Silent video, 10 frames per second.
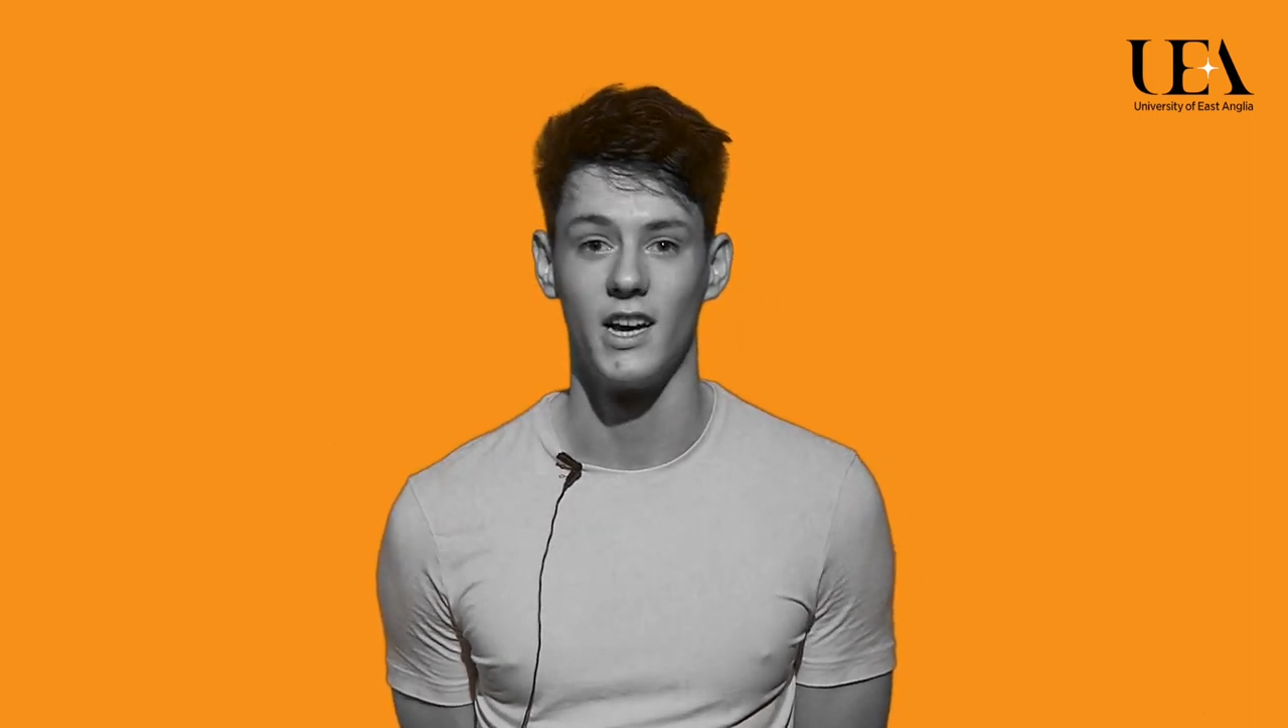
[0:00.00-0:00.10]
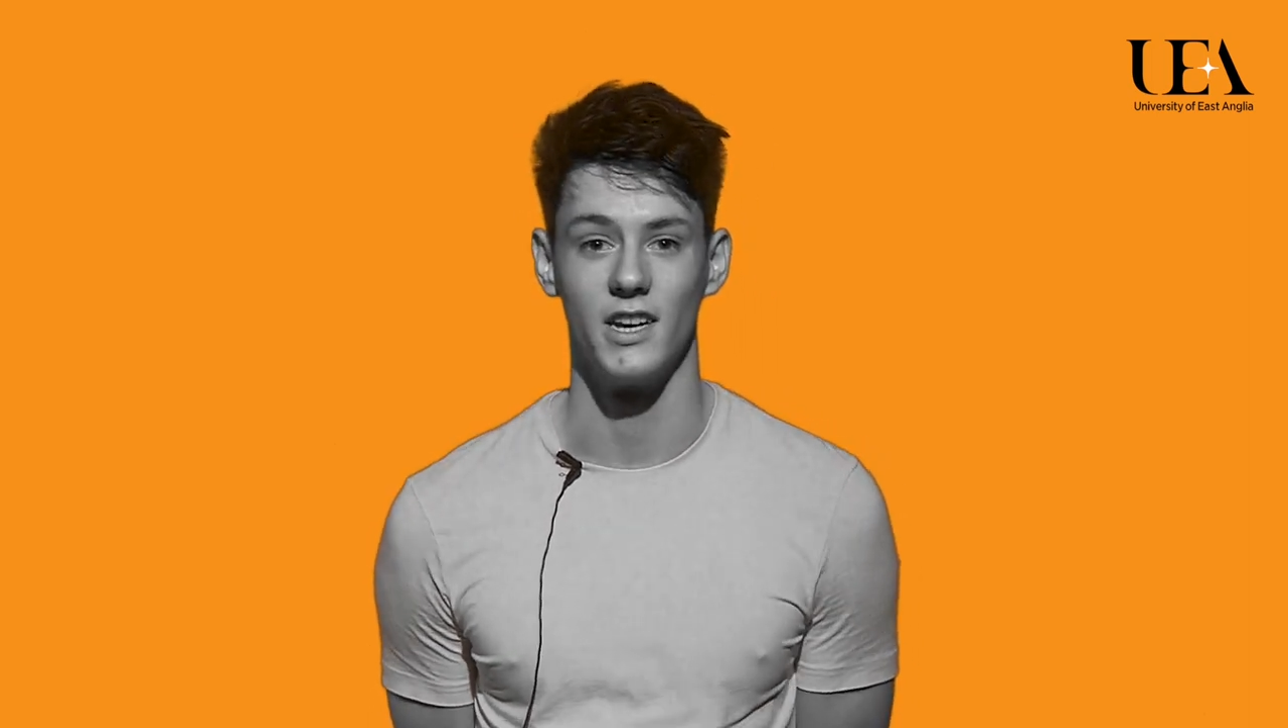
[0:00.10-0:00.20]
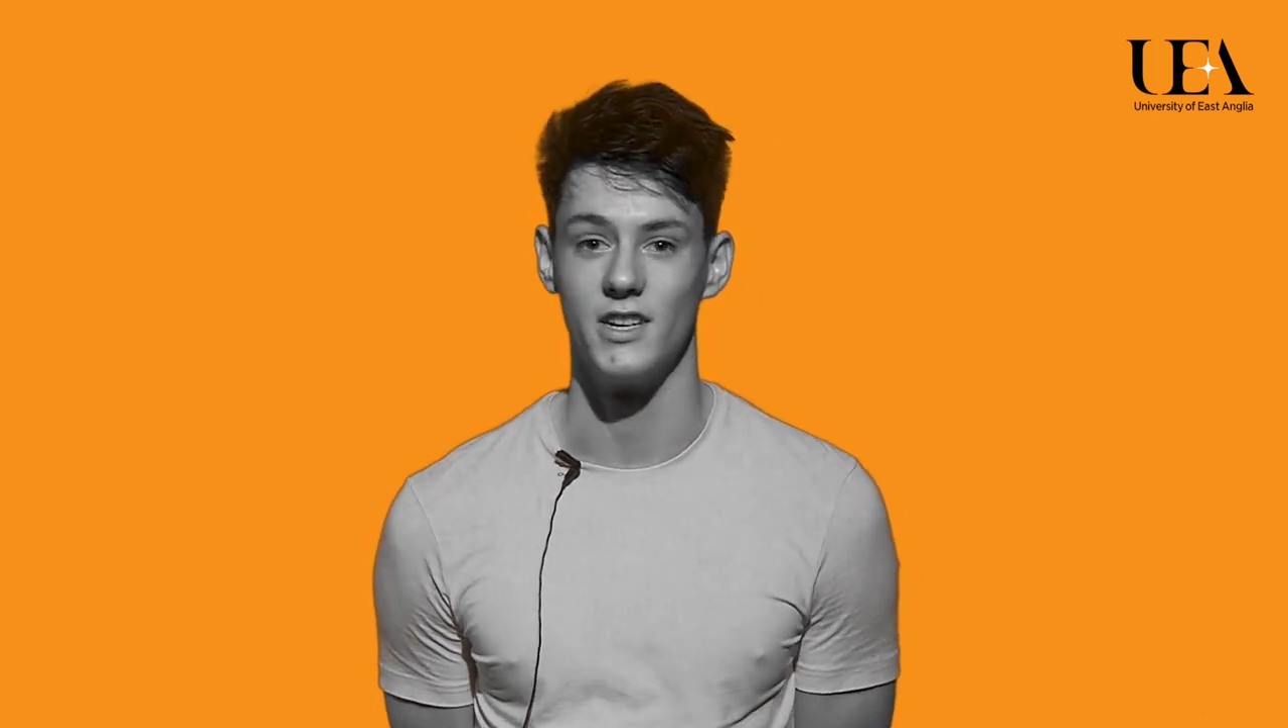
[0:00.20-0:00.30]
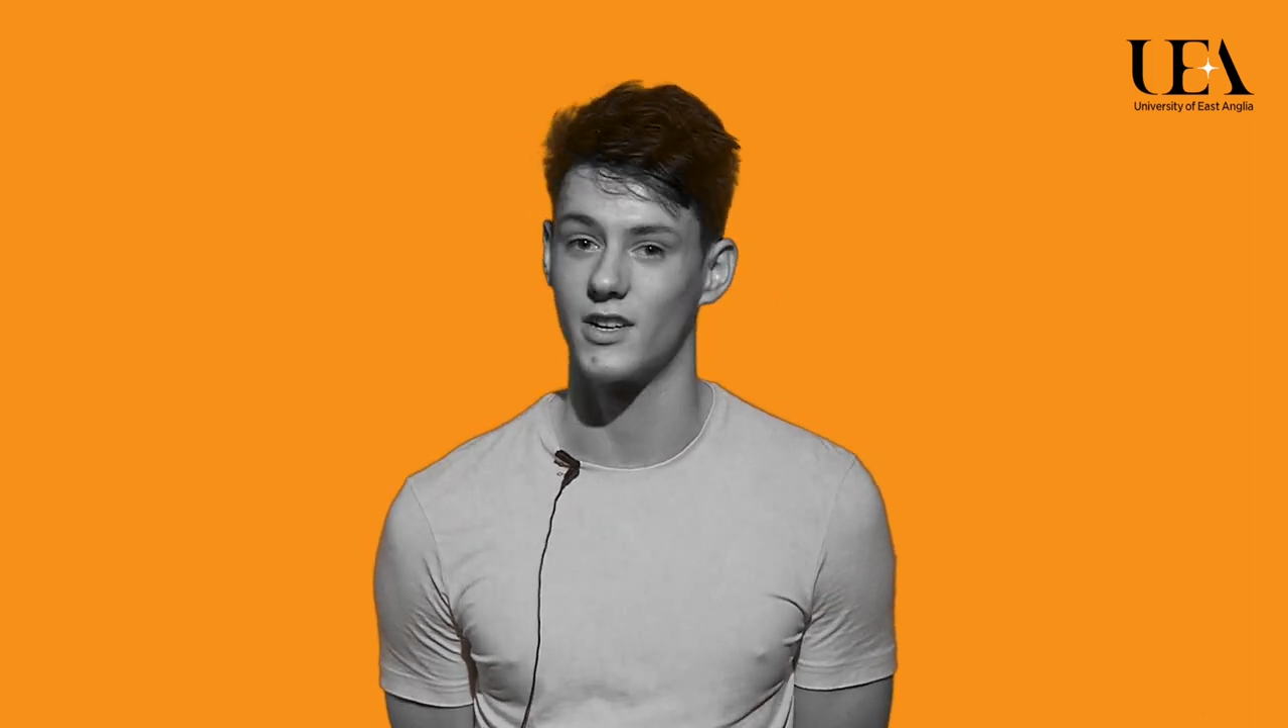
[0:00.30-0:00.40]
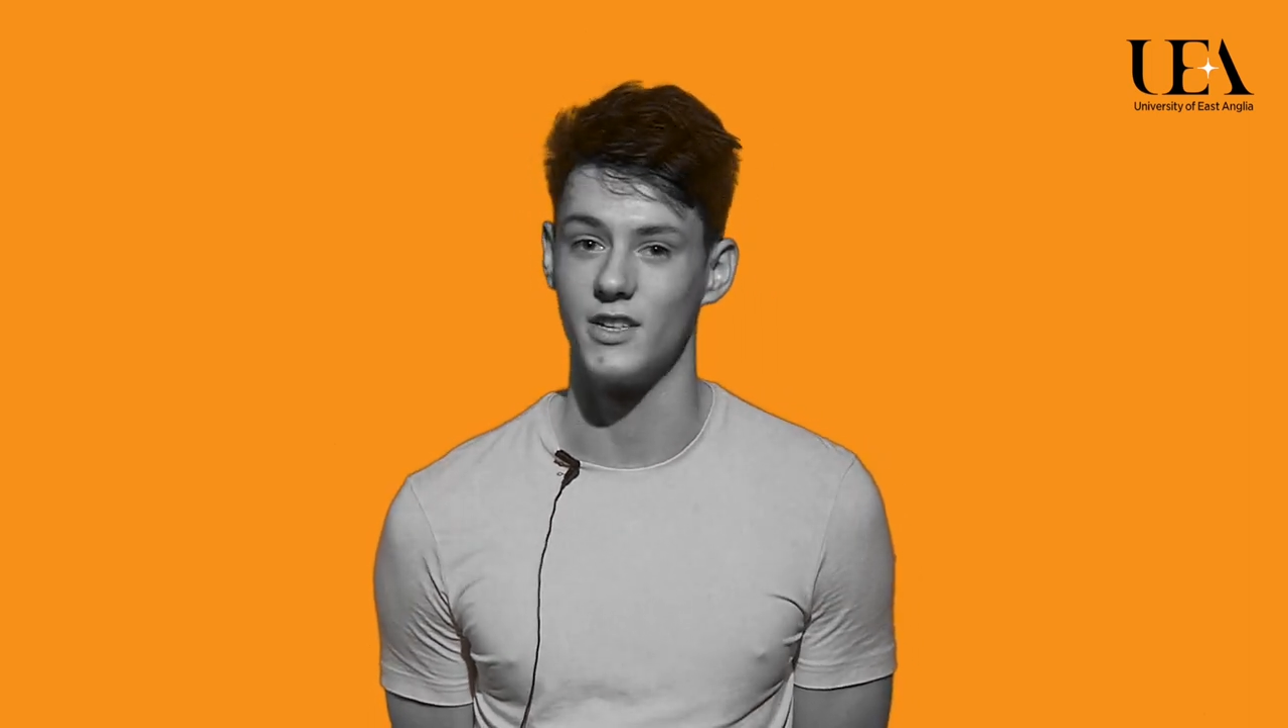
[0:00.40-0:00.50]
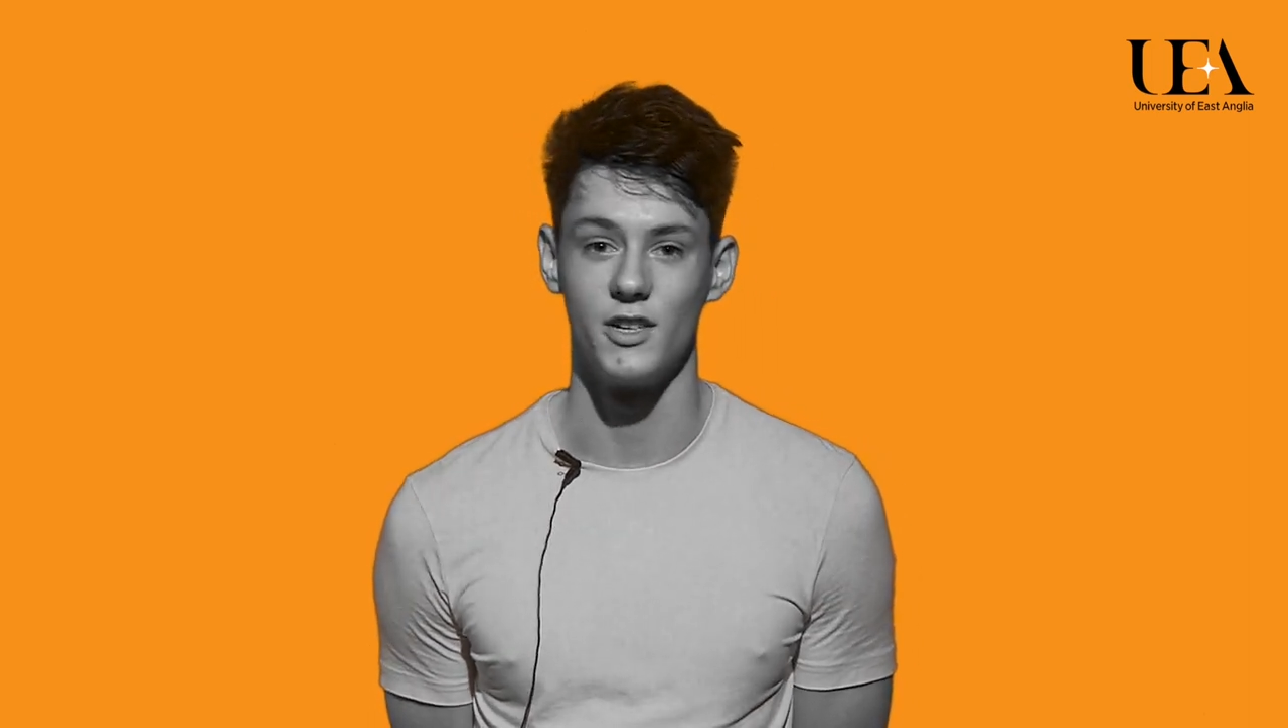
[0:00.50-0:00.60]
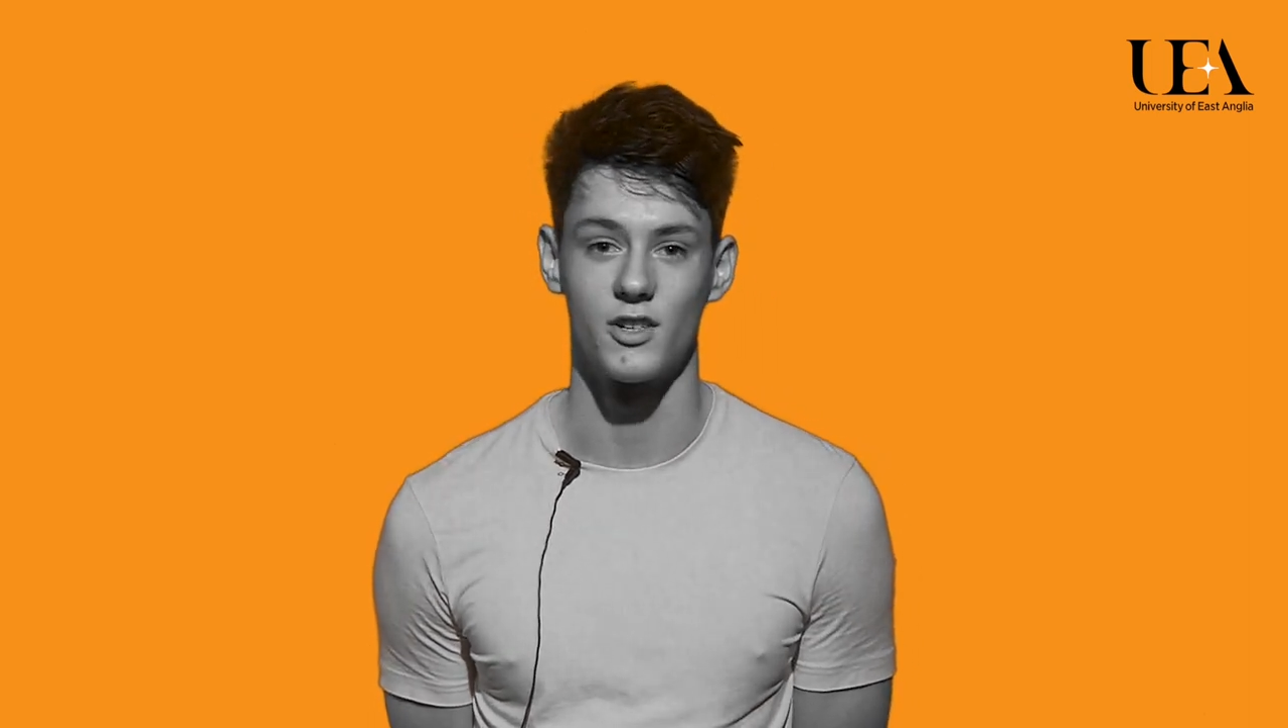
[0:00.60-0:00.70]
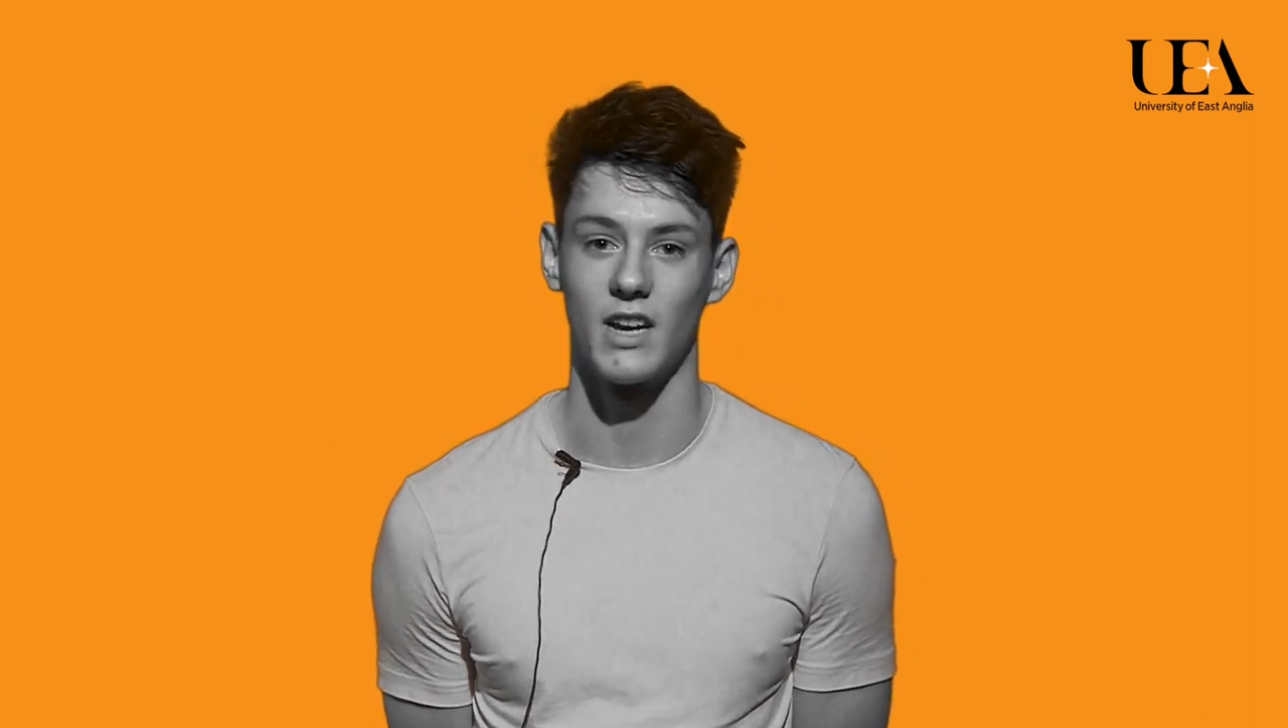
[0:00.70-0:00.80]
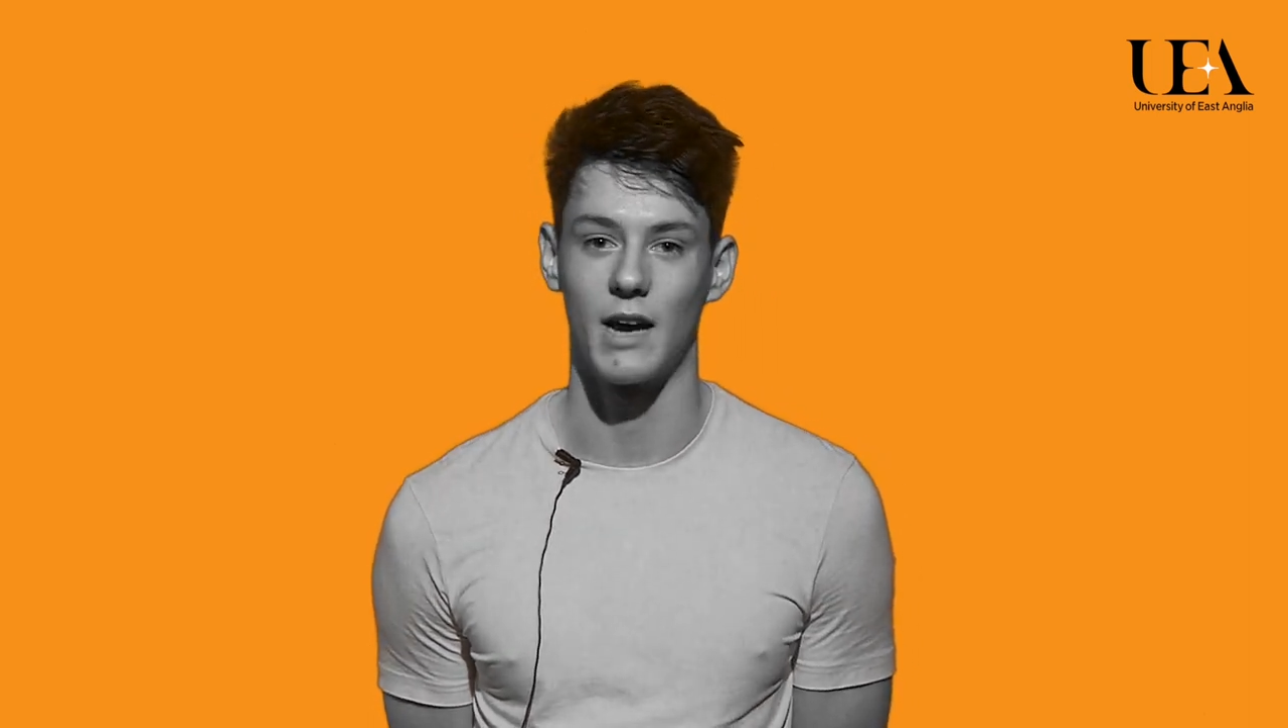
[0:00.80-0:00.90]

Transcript: and you can use your